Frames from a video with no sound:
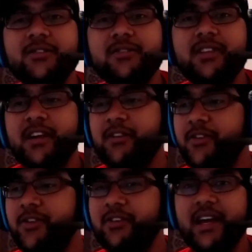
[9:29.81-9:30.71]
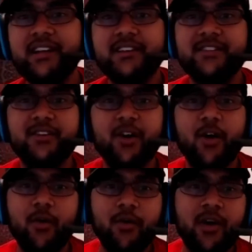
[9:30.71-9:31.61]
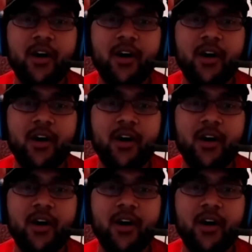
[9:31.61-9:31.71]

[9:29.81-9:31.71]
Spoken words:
to the interview, getting to know